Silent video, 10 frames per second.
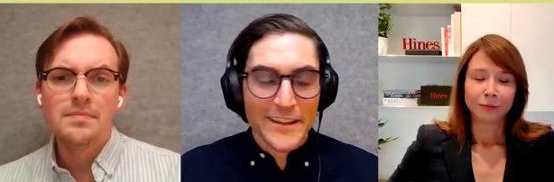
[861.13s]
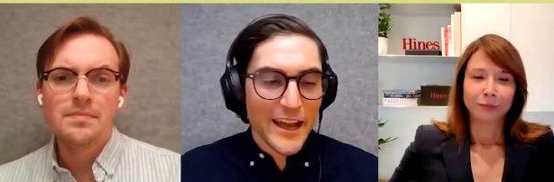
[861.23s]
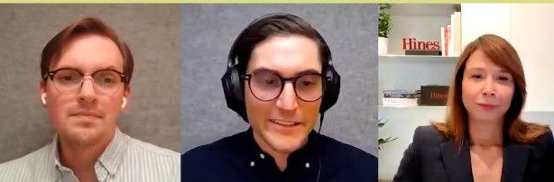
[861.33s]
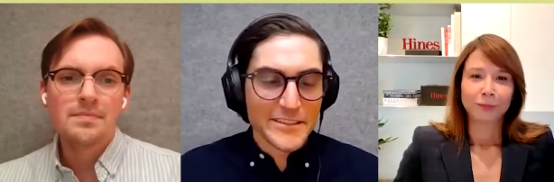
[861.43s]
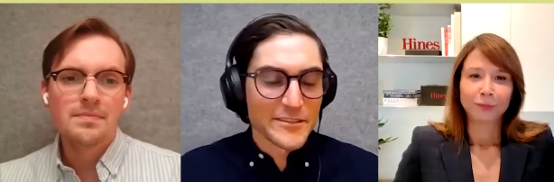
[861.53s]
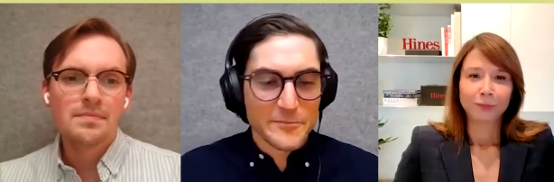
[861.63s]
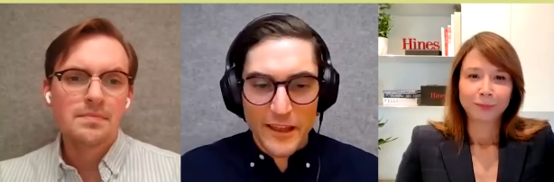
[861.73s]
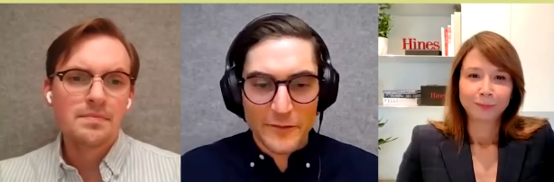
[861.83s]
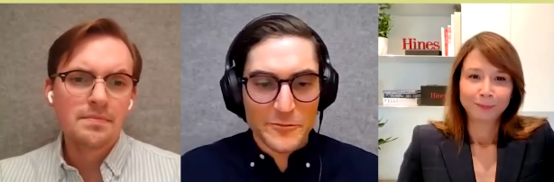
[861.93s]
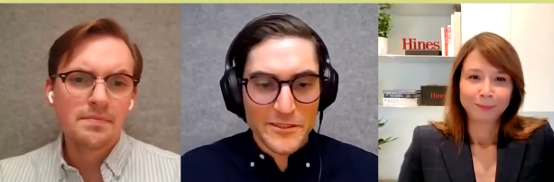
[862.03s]
Speaker 1: Hines is,
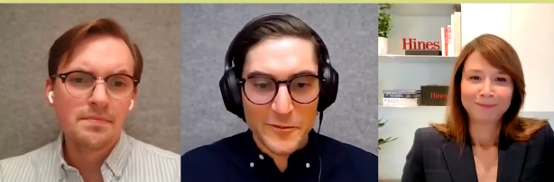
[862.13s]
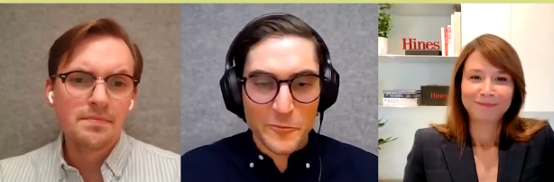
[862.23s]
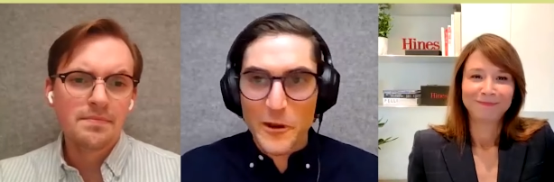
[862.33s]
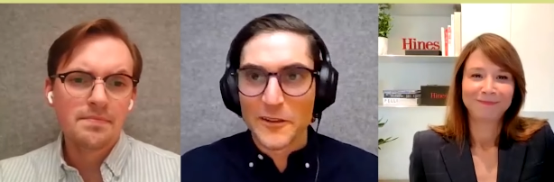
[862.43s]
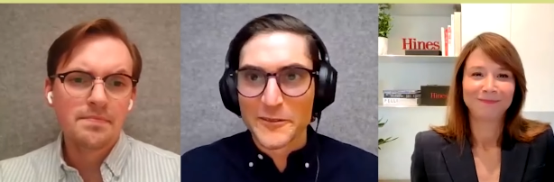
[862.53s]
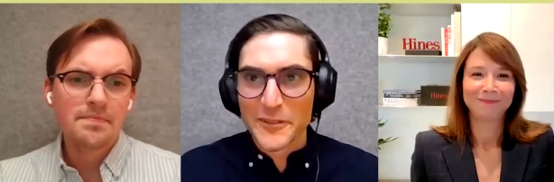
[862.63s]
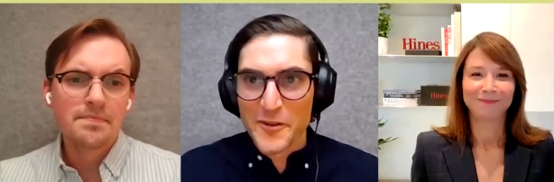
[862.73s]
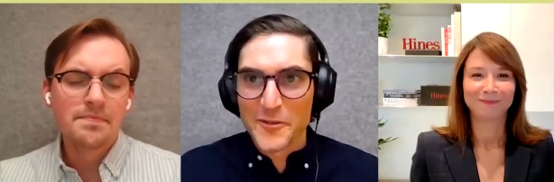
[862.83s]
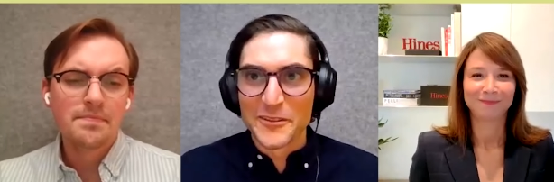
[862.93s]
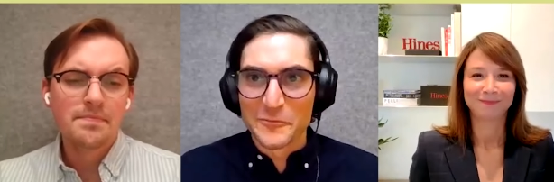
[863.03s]
I would say, well
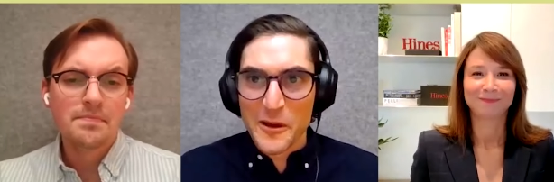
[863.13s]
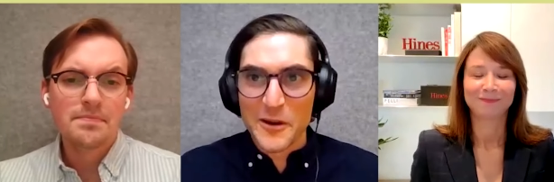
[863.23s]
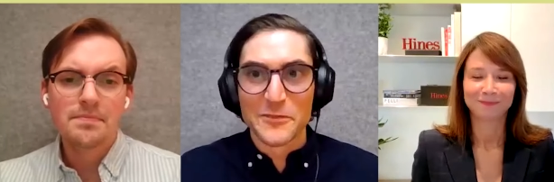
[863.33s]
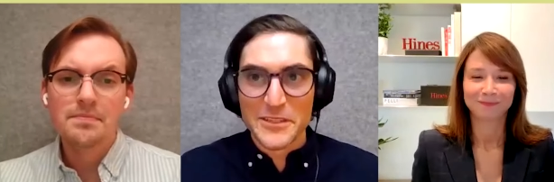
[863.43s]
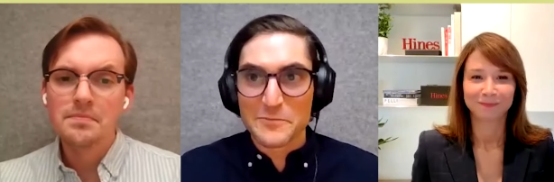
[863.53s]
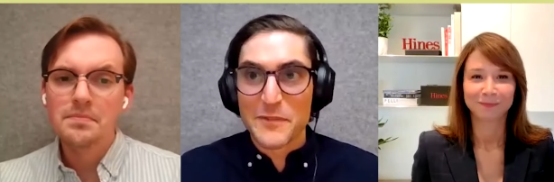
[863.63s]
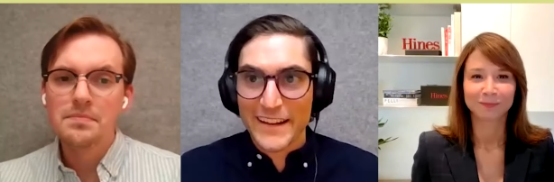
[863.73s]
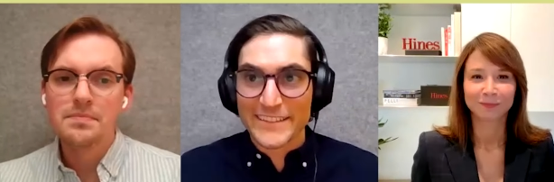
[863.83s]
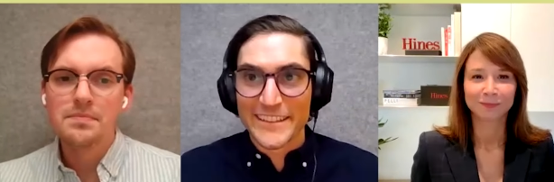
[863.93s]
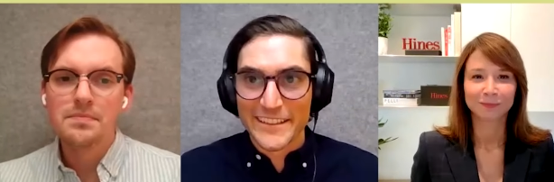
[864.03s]
known and well
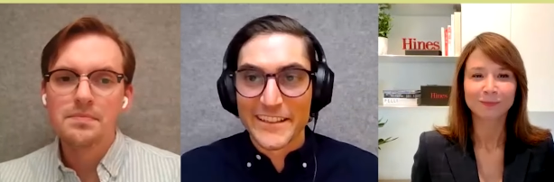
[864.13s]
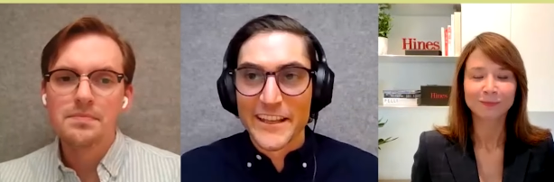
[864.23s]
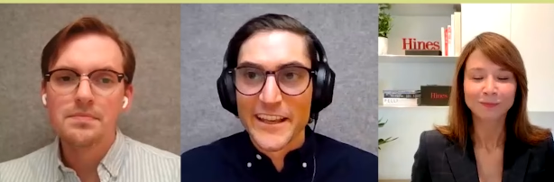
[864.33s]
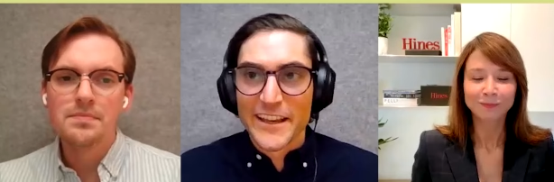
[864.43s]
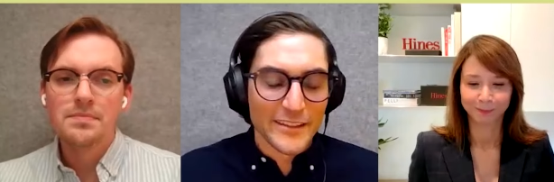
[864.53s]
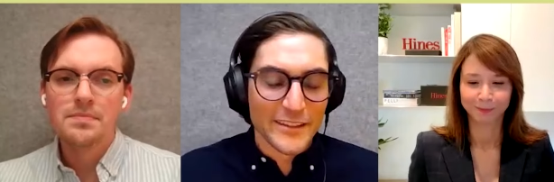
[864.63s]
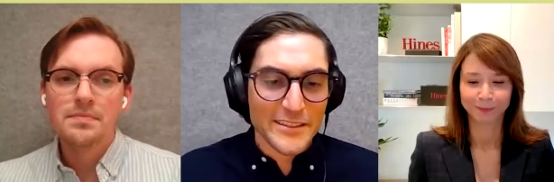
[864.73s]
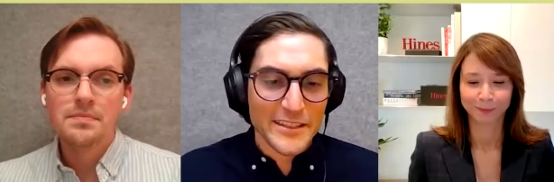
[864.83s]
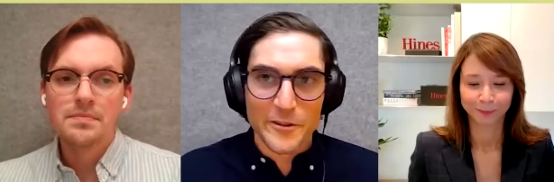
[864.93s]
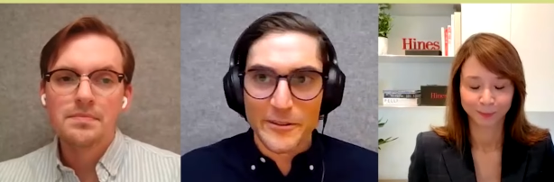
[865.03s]
respected in the
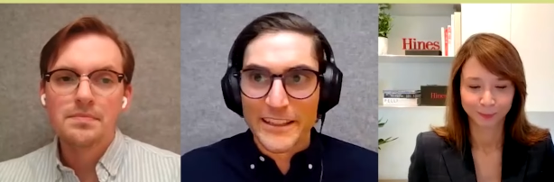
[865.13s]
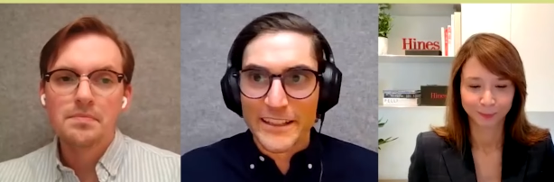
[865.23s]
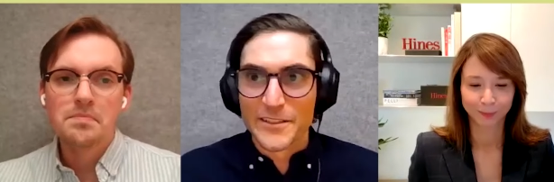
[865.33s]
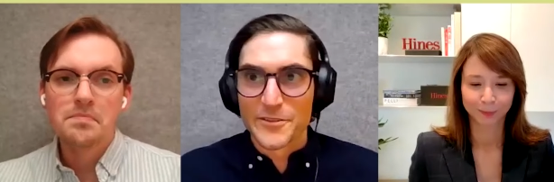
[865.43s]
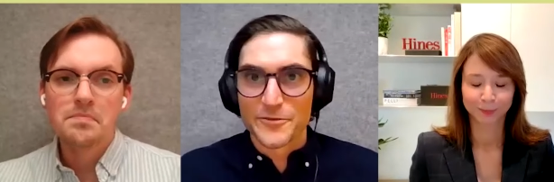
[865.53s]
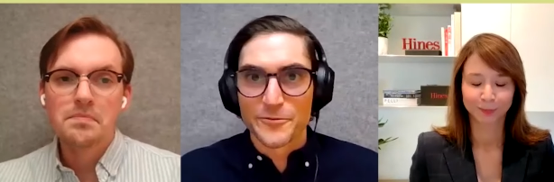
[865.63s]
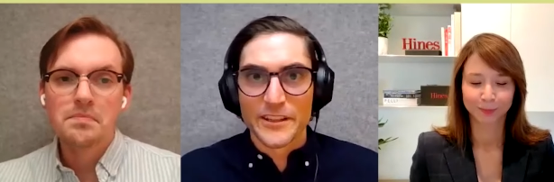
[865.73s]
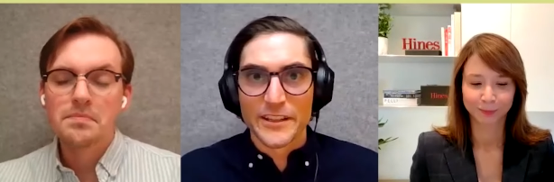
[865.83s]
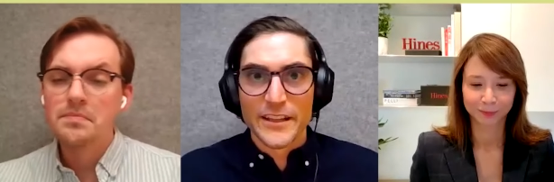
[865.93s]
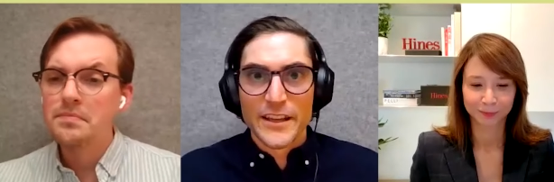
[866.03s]
CRE
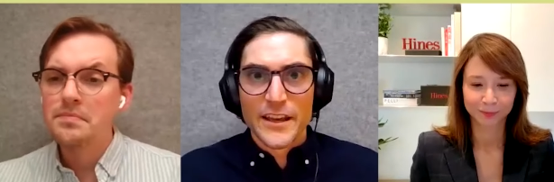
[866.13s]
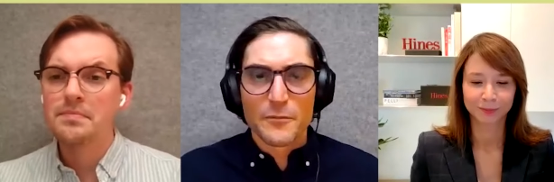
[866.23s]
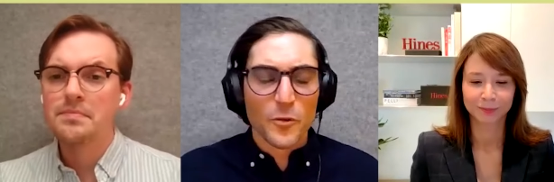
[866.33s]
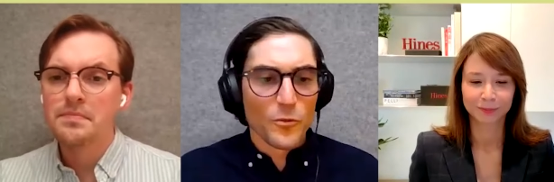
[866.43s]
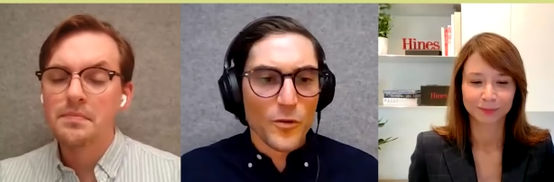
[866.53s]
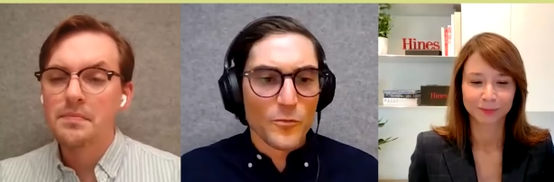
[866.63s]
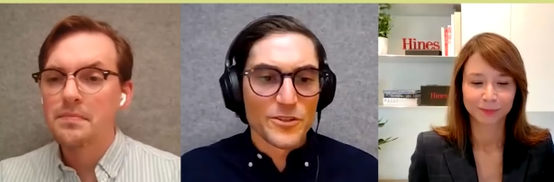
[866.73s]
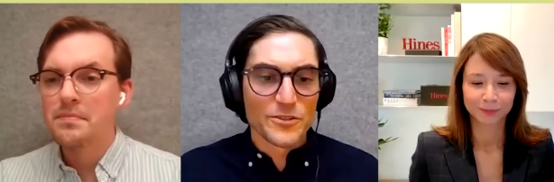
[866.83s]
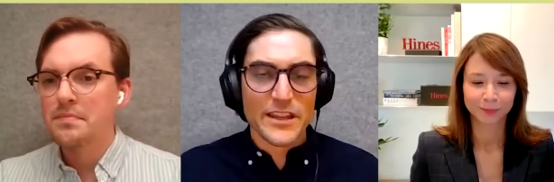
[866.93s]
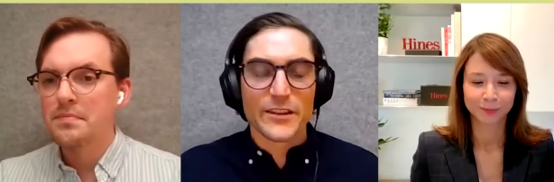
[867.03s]
industry. But what
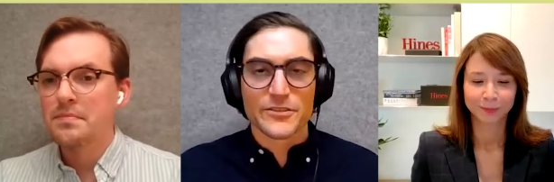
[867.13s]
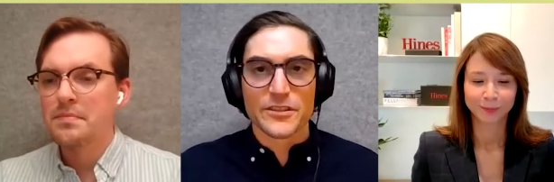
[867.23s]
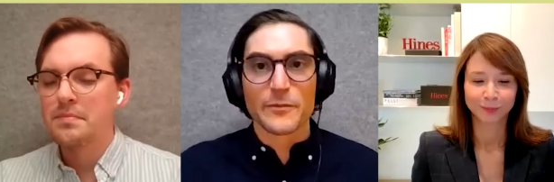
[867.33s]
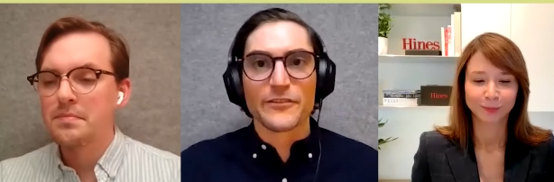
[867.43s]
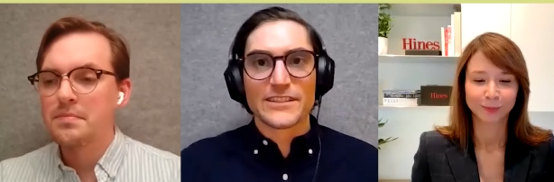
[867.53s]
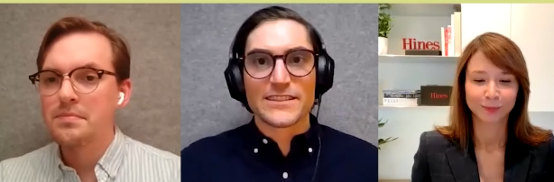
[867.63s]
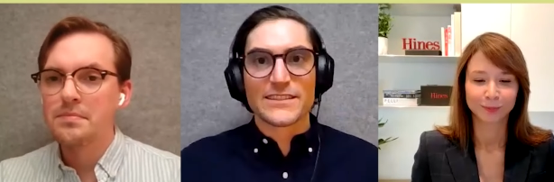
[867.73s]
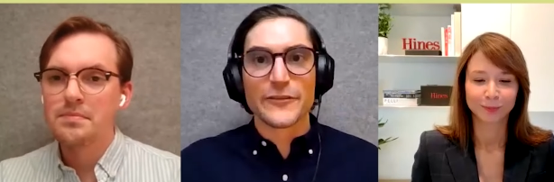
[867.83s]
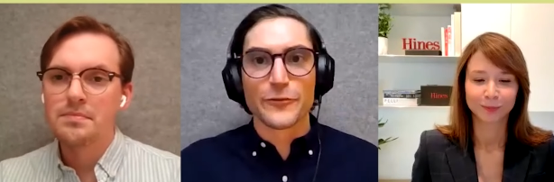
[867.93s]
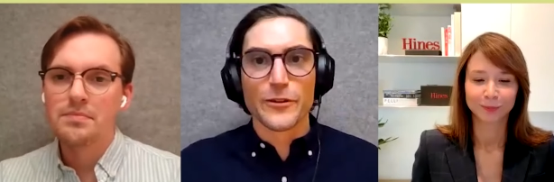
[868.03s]
would you say are some of its
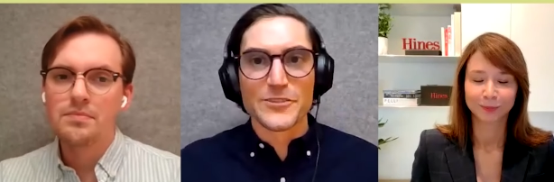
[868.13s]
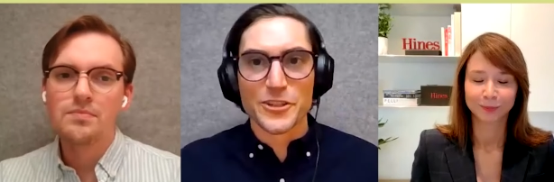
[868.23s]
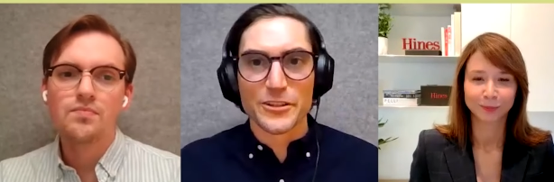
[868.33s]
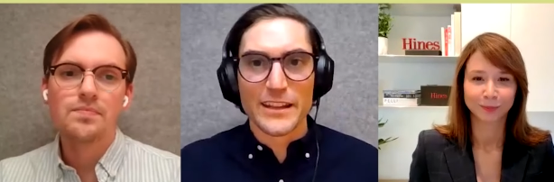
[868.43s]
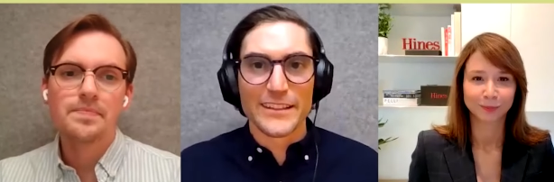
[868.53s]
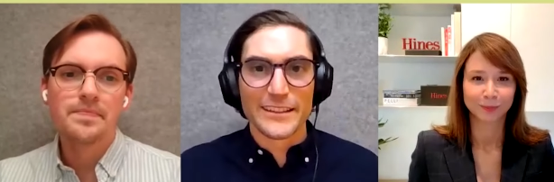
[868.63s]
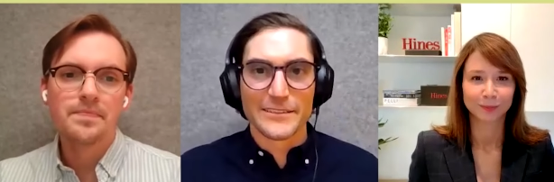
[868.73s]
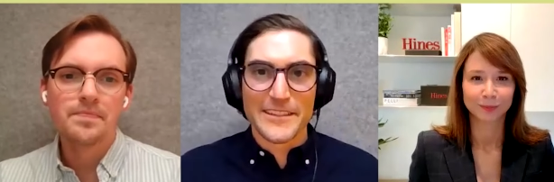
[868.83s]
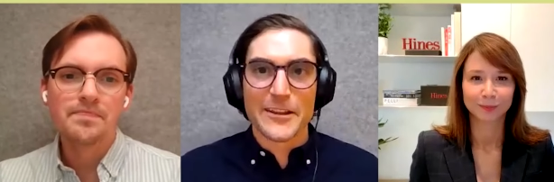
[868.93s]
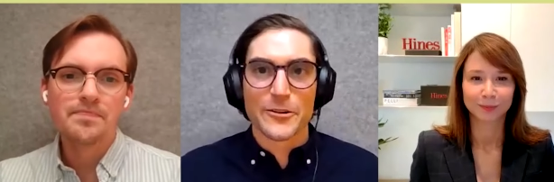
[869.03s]

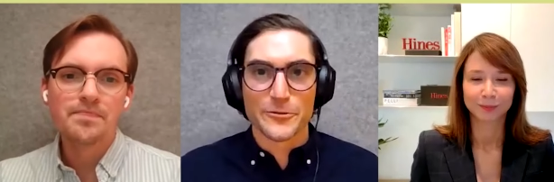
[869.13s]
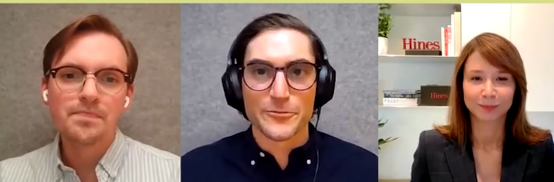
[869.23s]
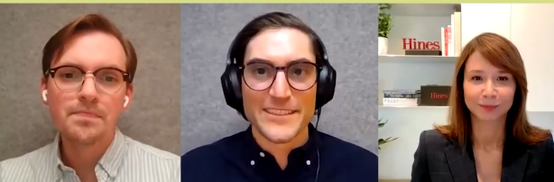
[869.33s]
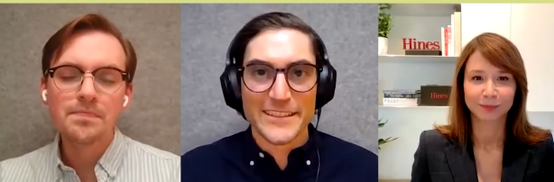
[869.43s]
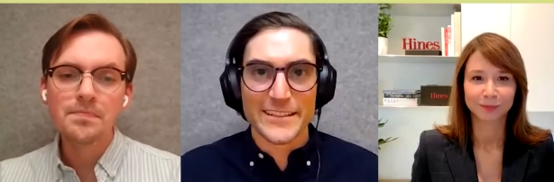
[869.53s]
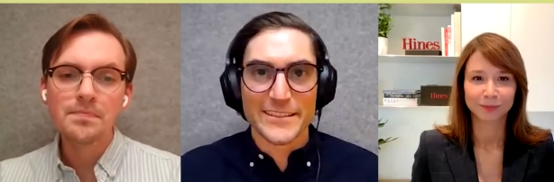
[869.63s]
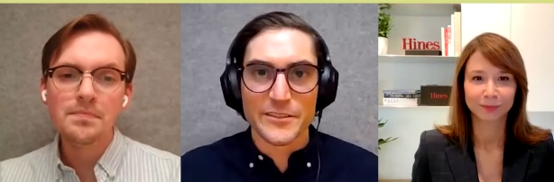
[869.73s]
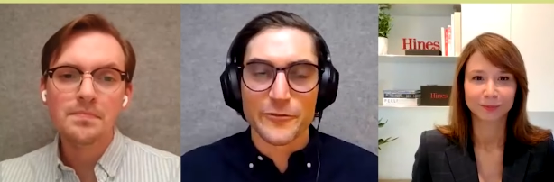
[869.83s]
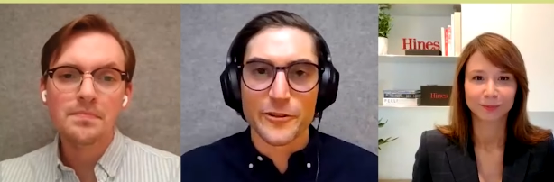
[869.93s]
differentiating characteristics as a